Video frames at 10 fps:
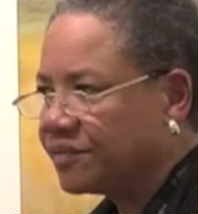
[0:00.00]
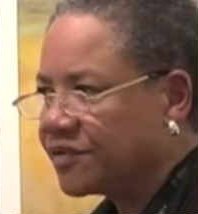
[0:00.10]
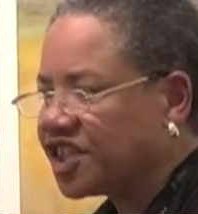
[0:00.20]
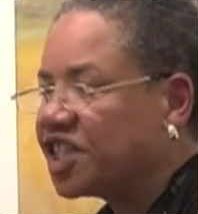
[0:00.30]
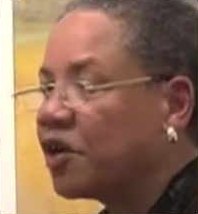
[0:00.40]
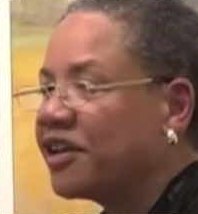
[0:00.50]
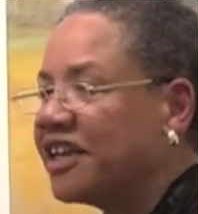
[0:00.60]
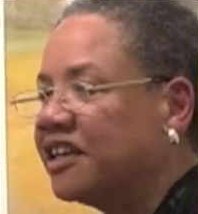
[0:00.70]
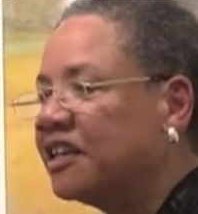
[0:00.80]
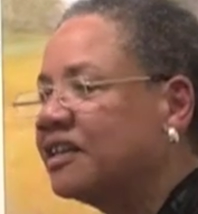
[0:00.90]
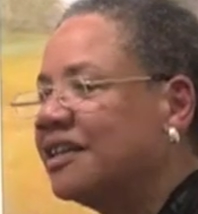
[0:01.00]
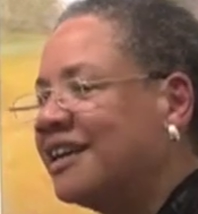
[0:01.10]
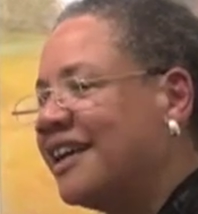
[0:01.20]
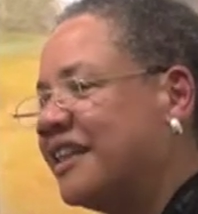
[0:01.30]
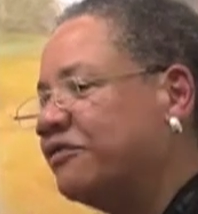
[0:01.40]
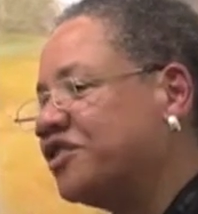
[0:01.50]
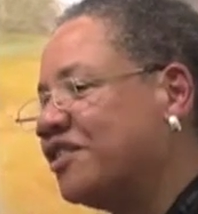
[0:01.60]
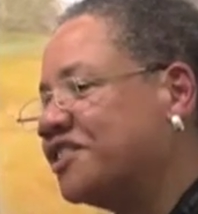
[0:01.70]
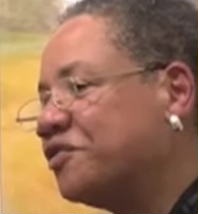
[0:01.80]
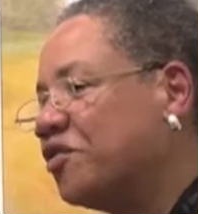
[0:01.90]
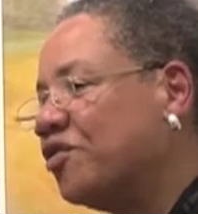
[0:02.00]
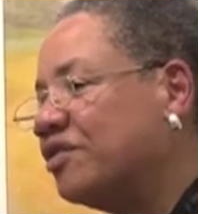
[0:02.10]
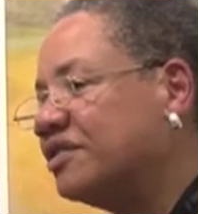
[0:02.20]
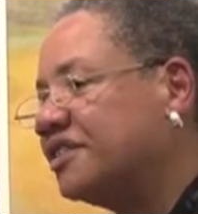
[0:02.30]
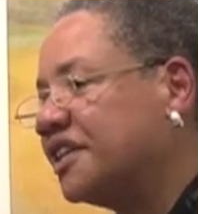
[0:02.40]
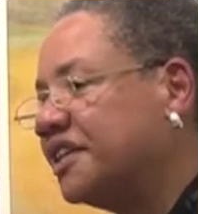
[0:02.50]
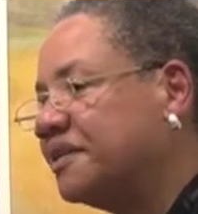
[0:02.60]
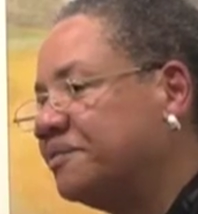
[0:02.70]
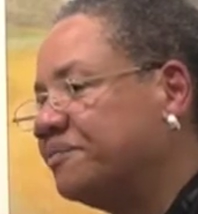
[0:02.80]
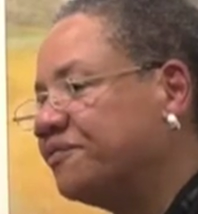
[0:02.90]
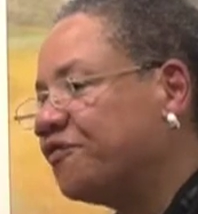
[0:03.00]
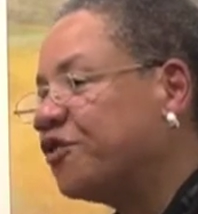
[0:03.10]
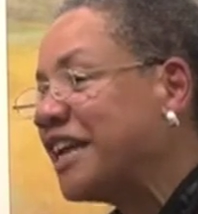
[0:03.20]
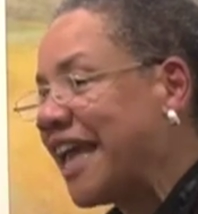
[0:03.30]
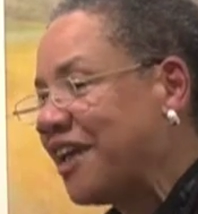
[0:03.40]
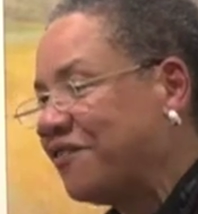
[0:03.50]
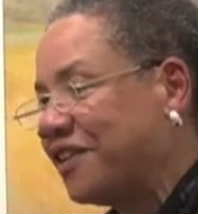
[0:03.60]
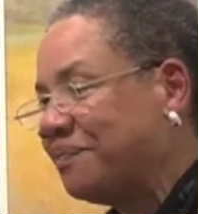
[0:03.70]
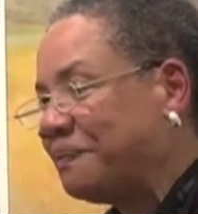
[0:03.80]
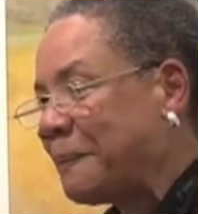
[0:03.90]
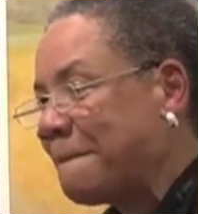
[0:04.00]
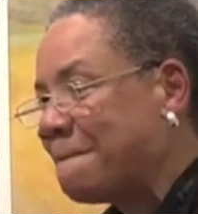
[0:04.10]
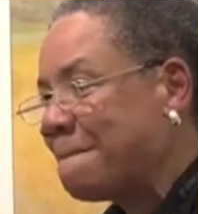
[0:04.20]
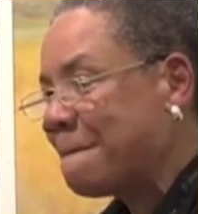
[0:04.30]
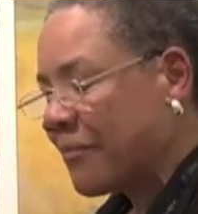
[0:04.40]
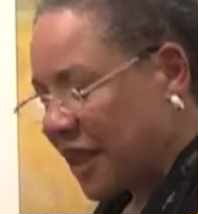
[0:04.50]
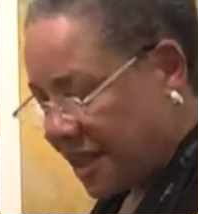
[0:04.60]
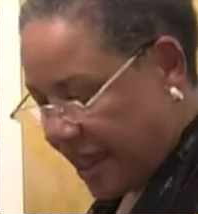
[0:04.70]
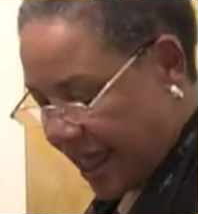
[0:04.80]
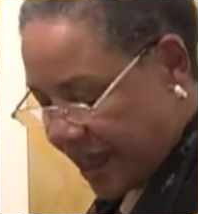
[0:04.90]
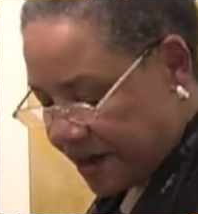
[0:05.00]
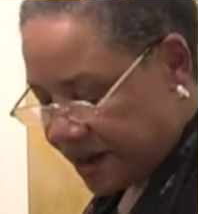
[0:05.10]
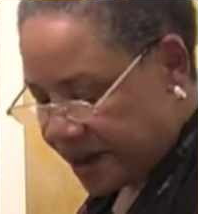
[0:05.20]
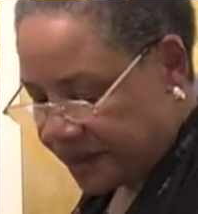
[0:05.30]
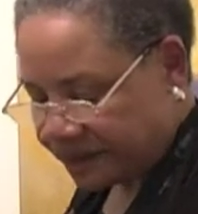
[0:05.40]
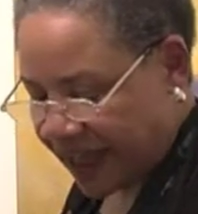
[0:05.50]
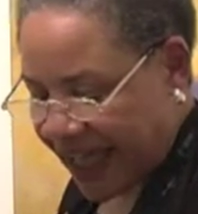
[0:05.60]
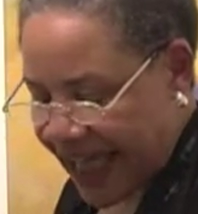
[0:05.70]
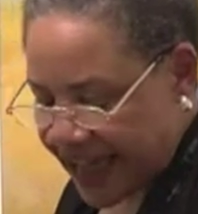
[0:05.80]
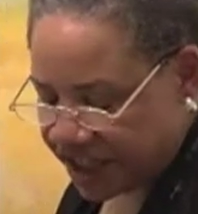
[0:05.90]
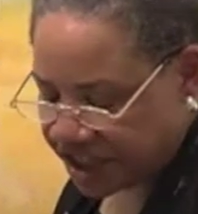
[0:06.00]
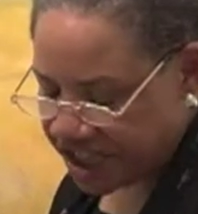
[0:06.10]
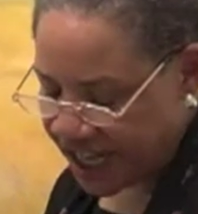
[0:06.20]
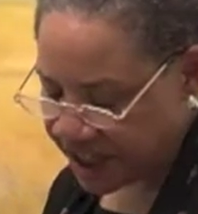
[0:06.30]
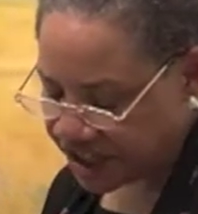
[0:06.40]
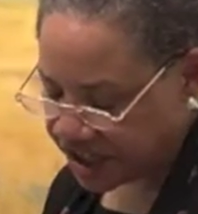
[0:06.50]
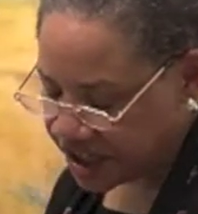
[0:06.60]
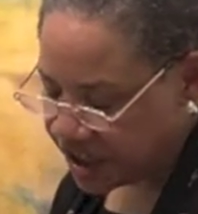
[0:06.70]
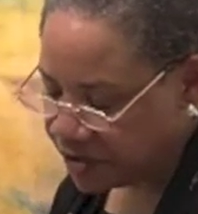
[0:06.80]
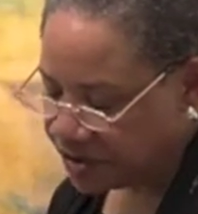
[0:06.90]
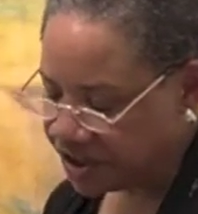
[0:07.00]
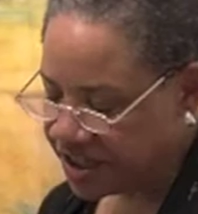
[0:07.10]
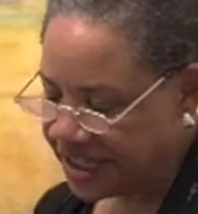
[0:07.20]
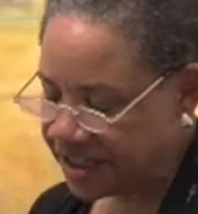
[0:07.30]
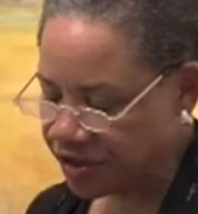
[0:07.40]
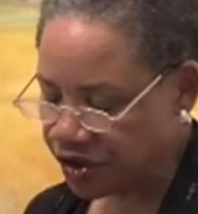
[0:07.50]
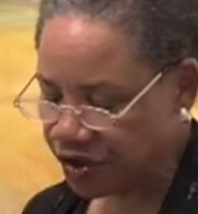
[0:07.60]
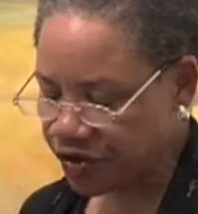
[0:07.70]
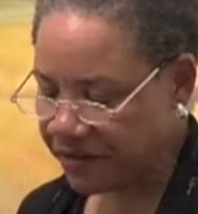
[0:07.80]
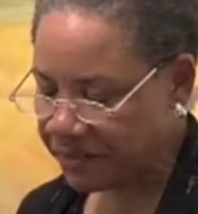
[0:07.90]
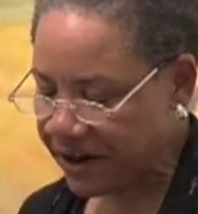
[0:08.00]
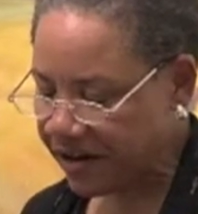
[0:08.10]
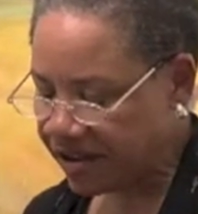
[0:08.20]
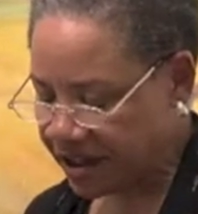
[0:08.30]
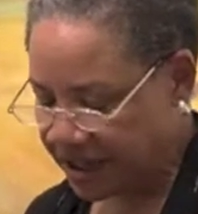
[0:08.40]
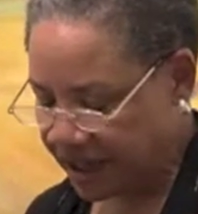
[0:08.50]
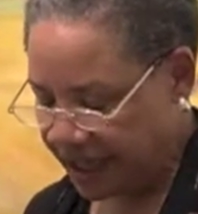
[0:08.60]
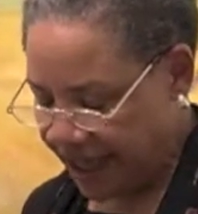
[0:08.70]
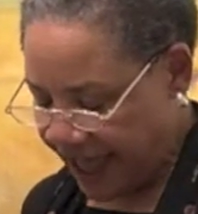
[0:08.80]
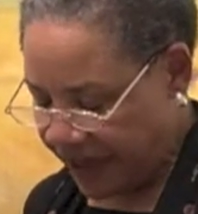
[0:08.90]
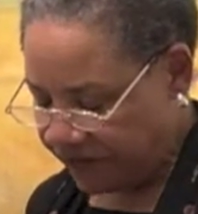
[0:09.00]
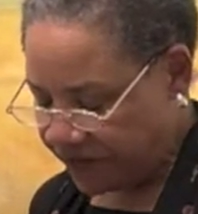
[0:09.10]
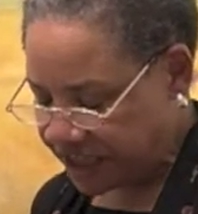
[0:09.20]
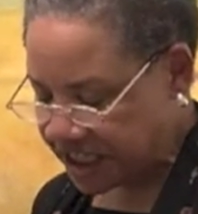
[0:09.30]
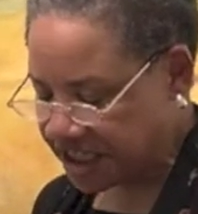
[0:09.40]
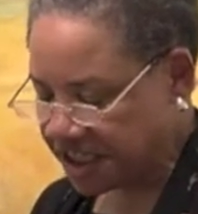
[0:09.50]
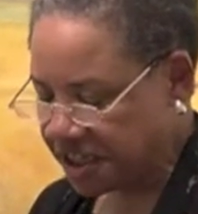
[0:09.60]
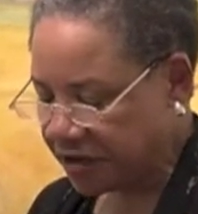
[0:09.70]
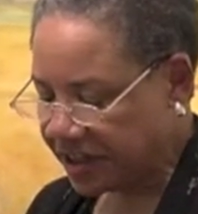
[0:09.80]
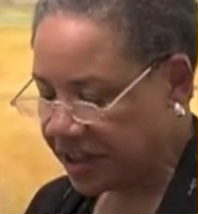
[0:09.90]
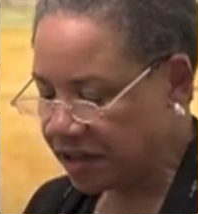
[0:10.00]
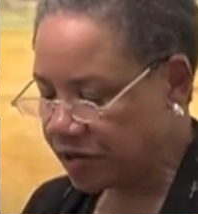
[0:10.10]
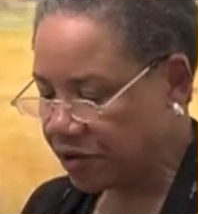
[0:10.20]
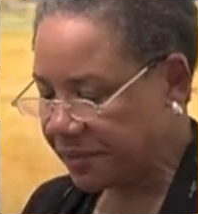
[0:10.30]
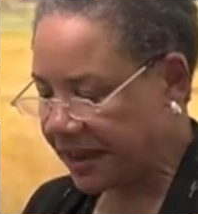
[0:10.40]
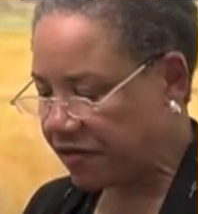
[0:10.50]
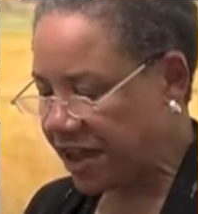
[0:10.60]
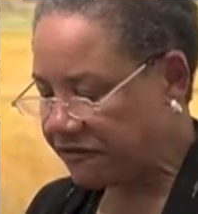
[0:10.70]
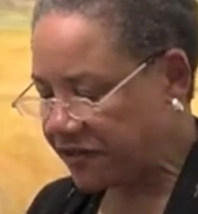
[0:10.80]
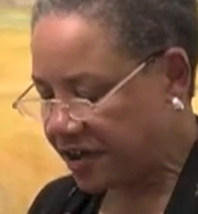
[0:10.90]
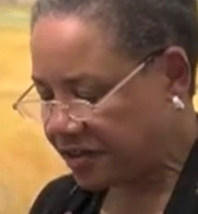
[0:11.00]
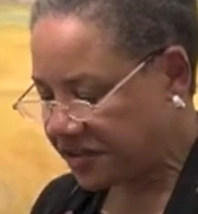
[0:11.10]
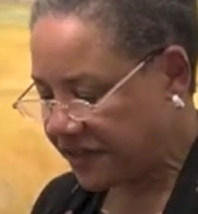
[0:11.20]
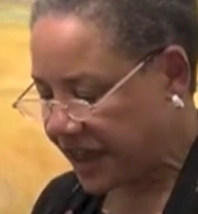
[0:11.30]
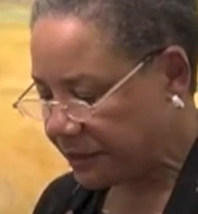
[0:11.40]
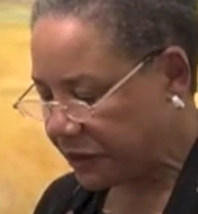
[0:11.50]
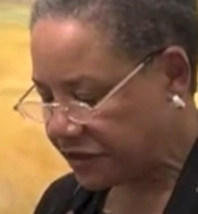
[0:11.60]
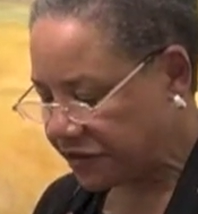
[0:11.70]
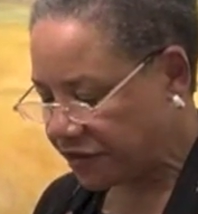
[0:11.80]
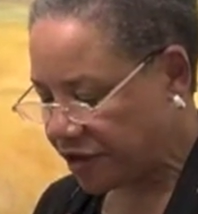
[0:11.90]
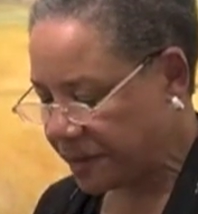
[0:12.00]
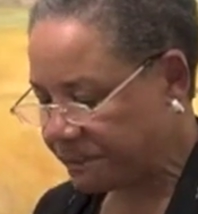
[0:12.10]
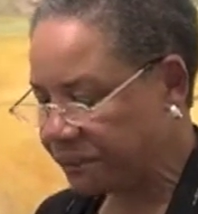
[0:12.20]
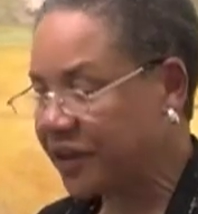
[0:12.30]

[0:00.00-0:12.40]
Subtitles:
Snow Hill, and it was also called Freehaven. And I had a chance to go to the Eastern Shore of Maryland and visit Snow Hill, where my grandfather's family was from.